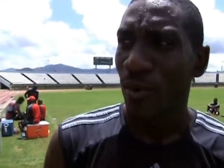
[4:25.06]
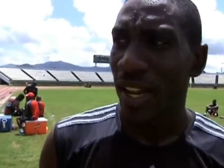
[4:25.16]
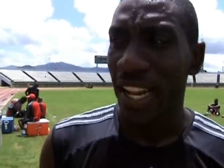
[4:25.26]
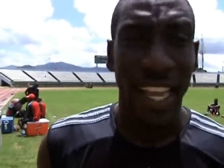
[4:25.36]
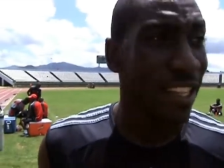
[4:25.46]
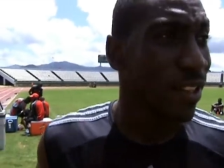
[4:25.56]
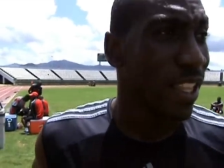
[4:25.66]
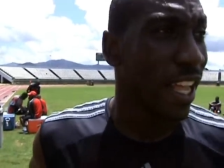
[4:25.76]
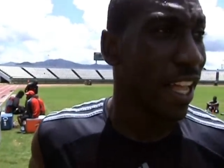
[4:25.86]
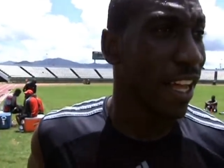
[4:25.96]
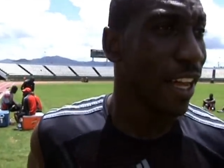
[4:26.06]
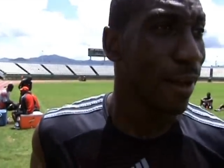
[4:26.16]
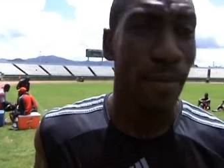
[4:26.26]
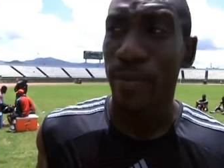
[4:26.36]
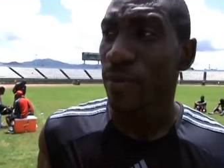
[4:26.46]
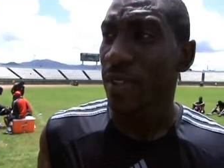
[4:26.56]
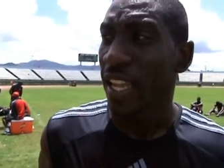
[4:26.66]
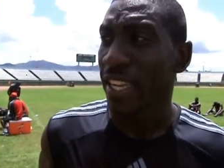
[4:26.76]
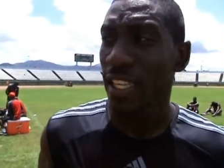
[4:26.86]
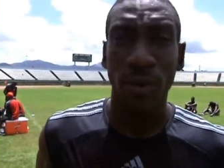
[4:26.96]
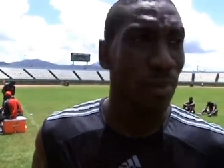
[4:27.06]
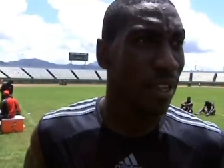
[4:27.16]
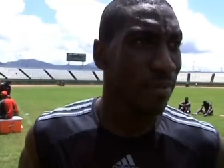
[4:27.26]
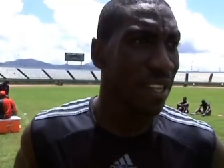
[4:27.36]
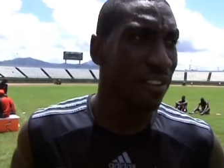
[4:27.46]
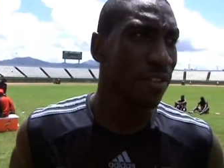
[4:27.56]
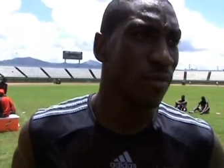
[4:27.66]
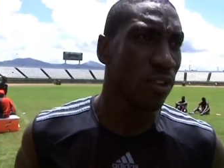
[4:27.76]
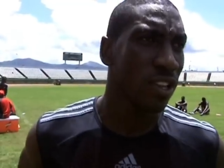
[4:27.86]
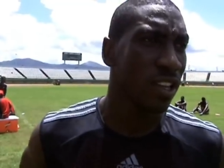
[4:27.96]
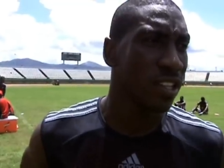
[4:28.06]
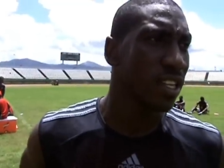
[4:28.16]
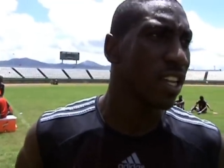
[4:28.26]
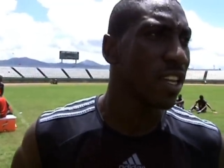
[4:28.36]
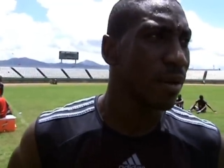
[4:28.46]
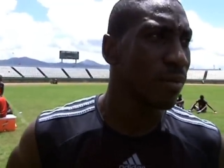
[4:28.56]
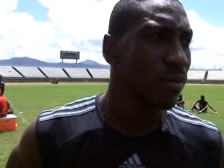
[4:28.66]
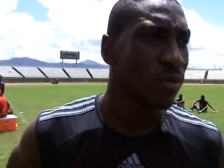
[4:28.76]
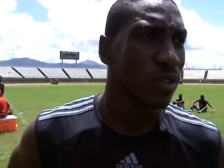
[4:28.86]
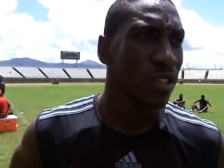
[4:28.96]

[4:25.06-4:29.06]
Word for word: Well, um, I think we're playing better football and um,